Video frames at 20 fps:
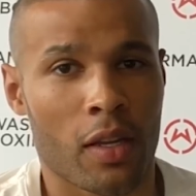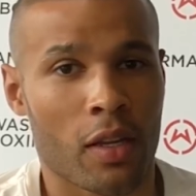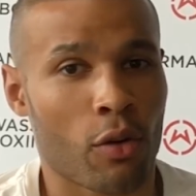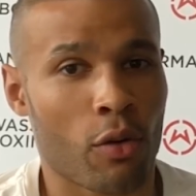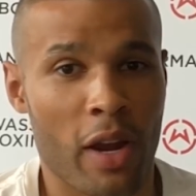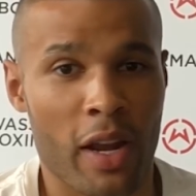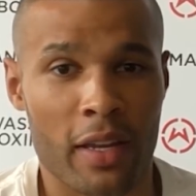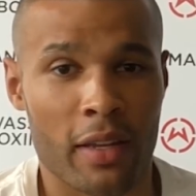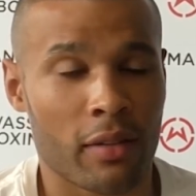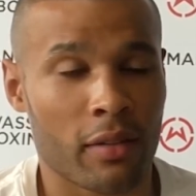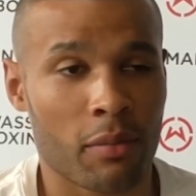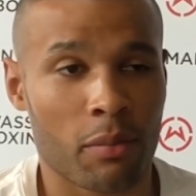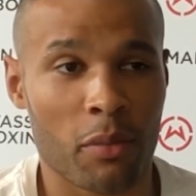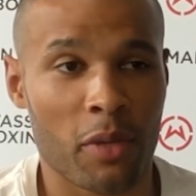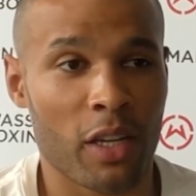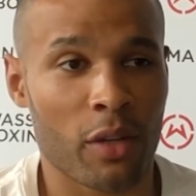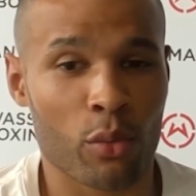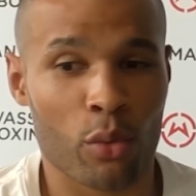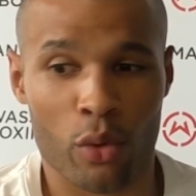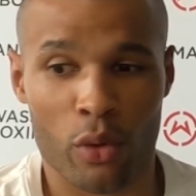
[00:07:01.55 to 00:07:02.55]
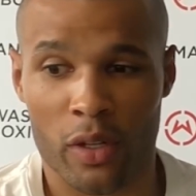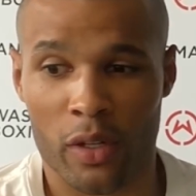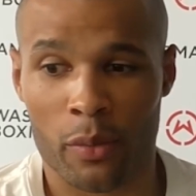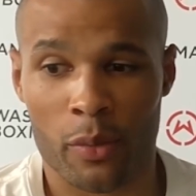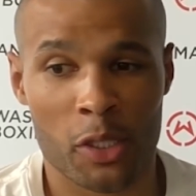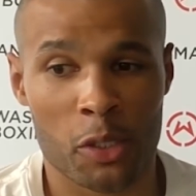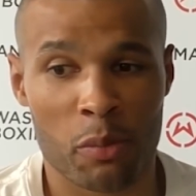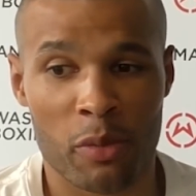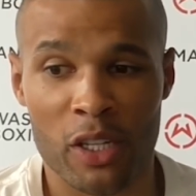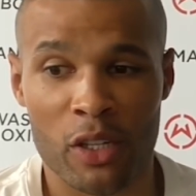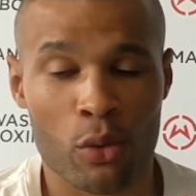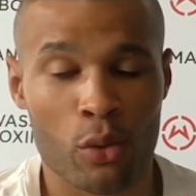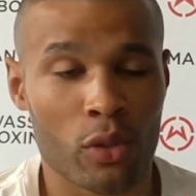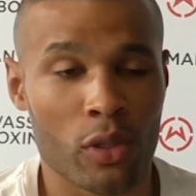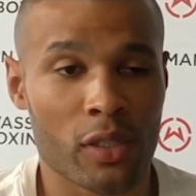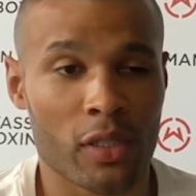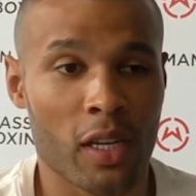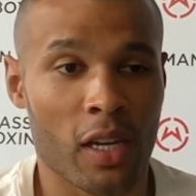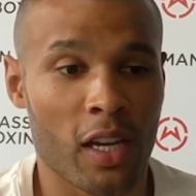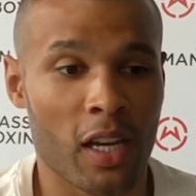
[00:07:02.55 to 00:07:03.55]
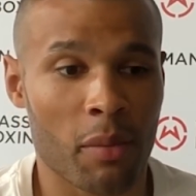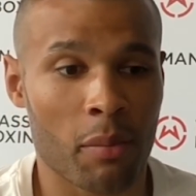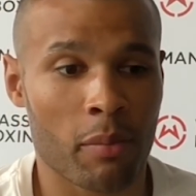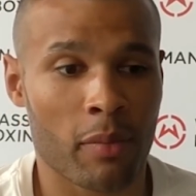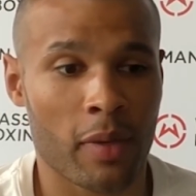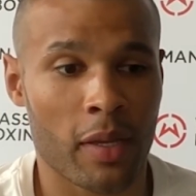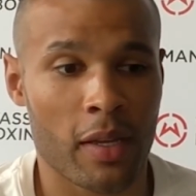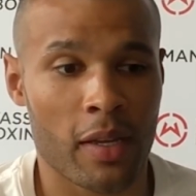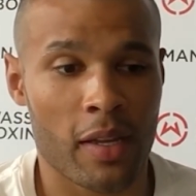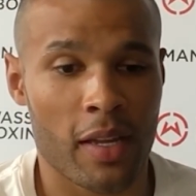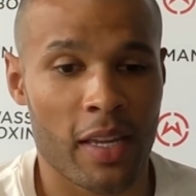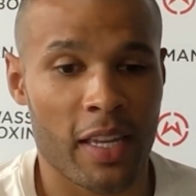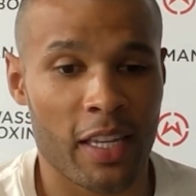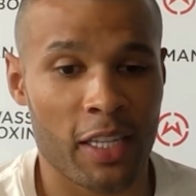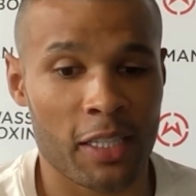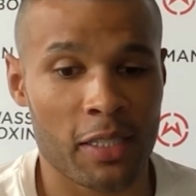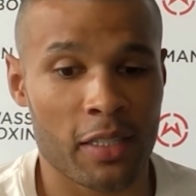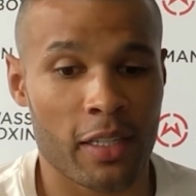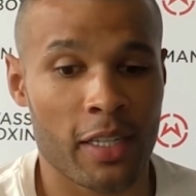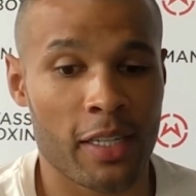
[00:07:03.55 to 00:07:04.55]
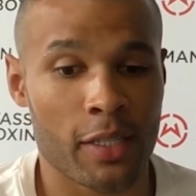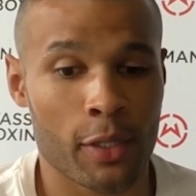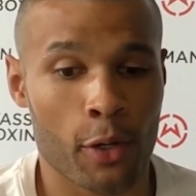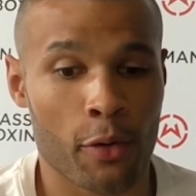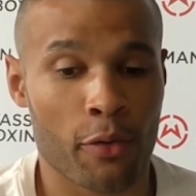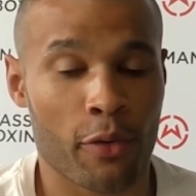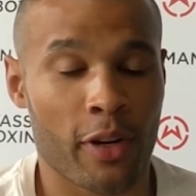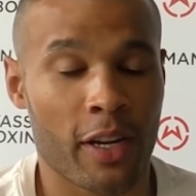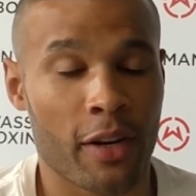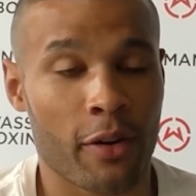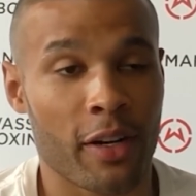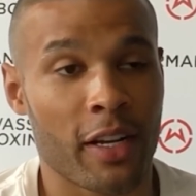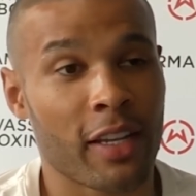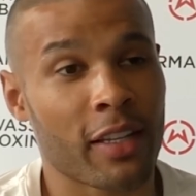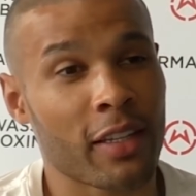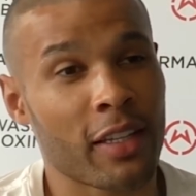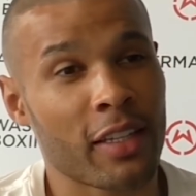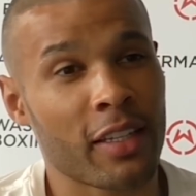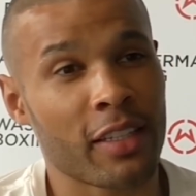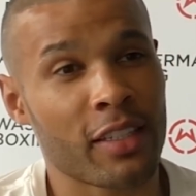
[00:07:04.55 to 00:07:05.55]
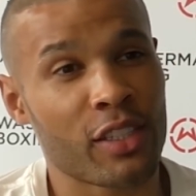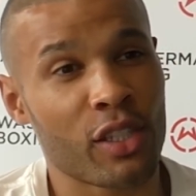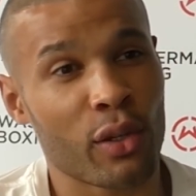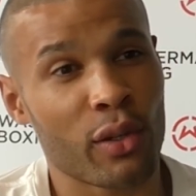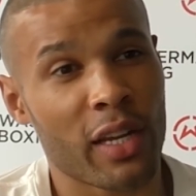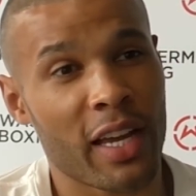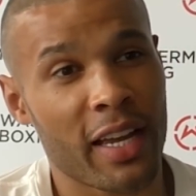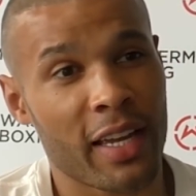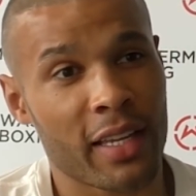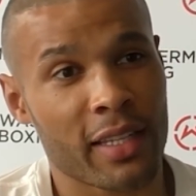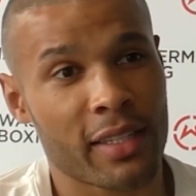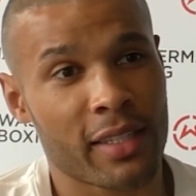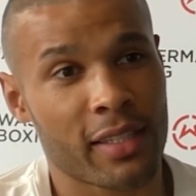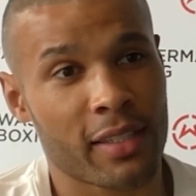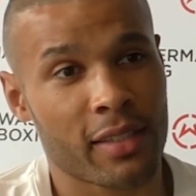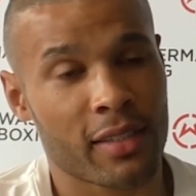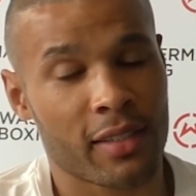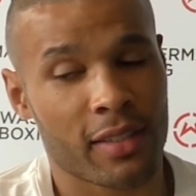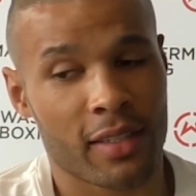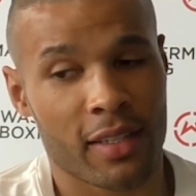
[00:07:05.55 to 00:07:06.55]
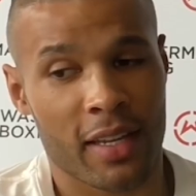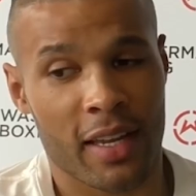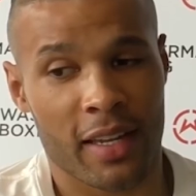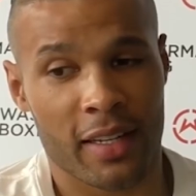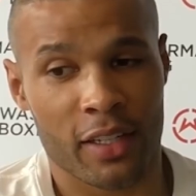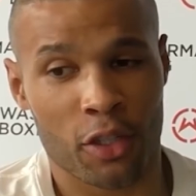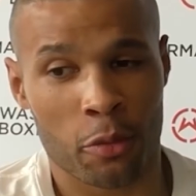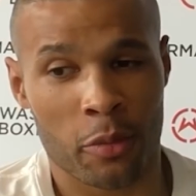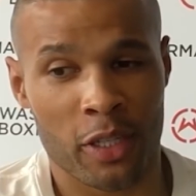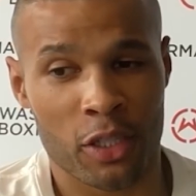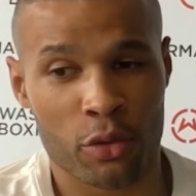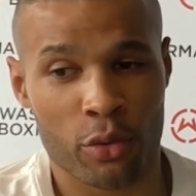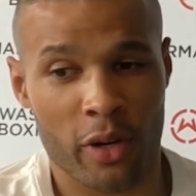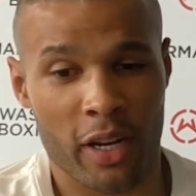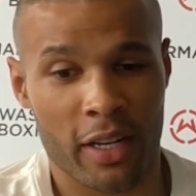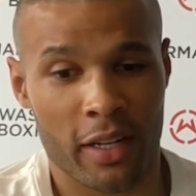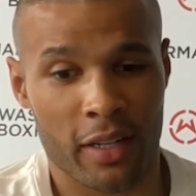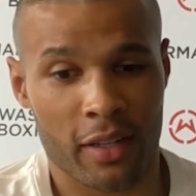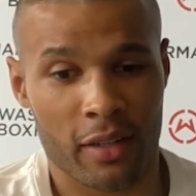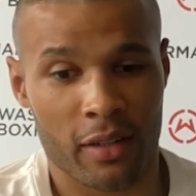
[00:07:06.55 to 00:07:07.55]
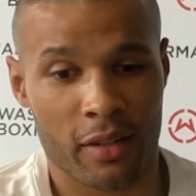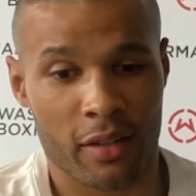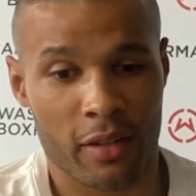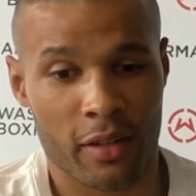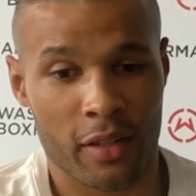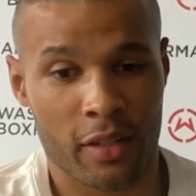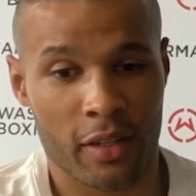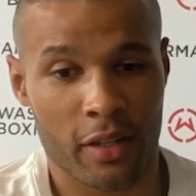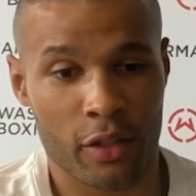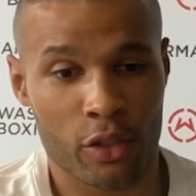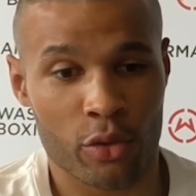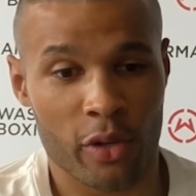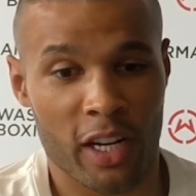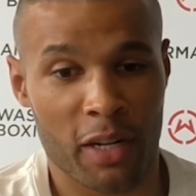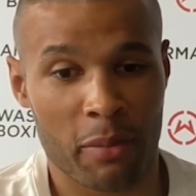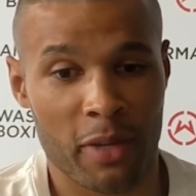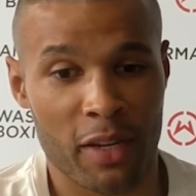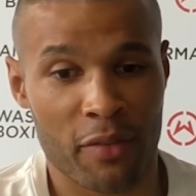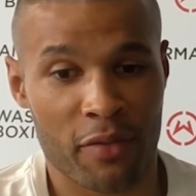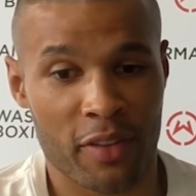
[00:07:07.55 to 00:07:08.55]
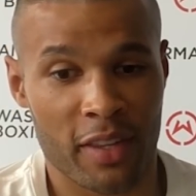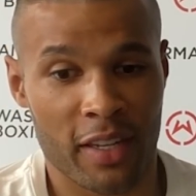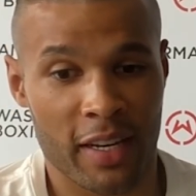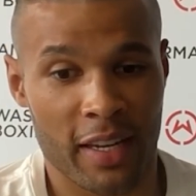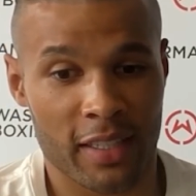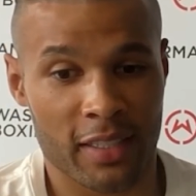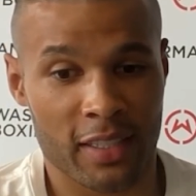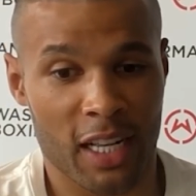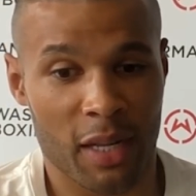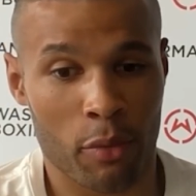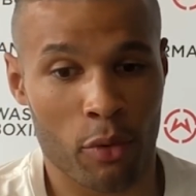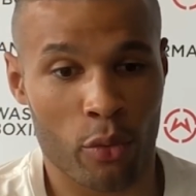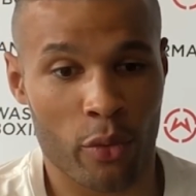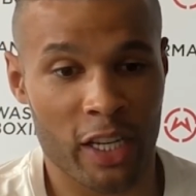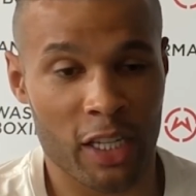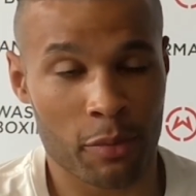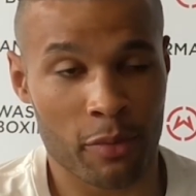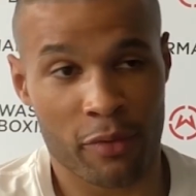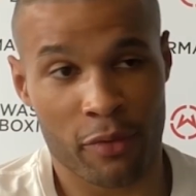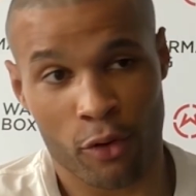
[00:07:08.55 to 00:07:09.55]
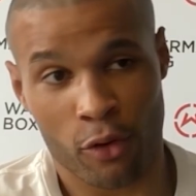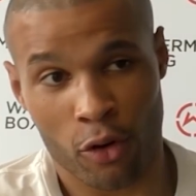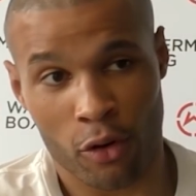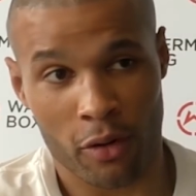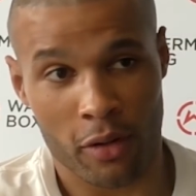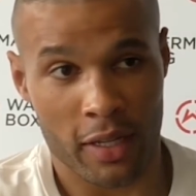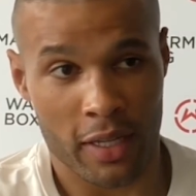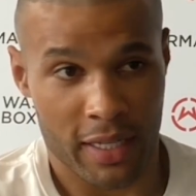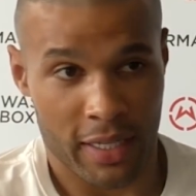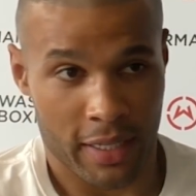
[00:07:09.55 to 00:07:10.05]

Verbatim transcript: Great. Me and Roy, we speak all the time. He's he's over here in England in two days, and he'll be training. You know, training me for the next couple of weeks before